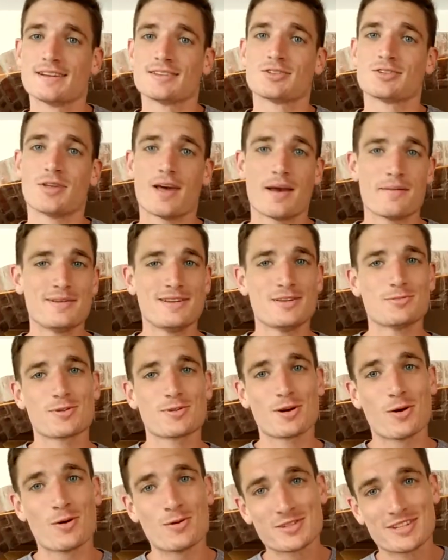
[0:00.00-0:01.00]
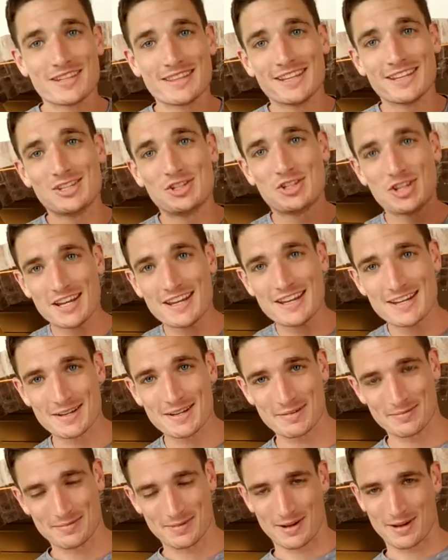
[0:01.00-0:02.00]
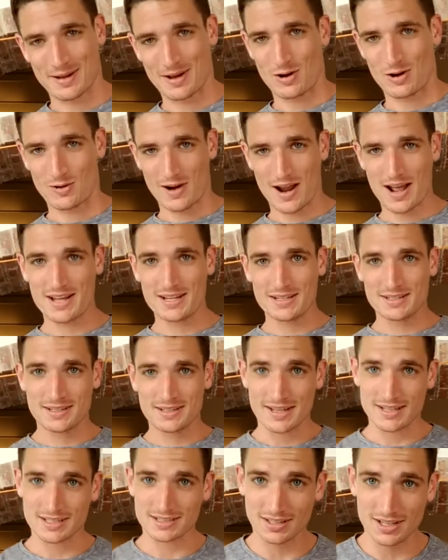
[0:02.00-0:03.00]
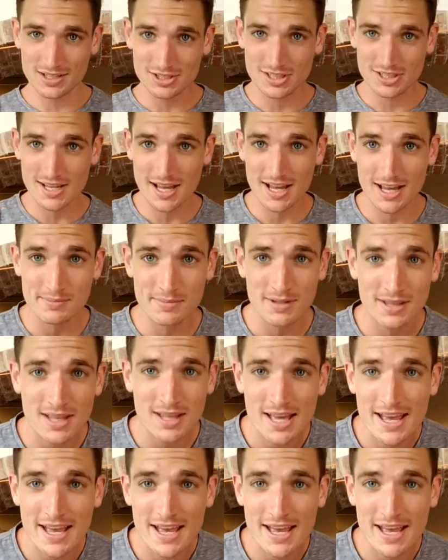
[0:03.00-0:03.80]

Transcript: So that means we're going to the gym. Alright, it's lunchtime.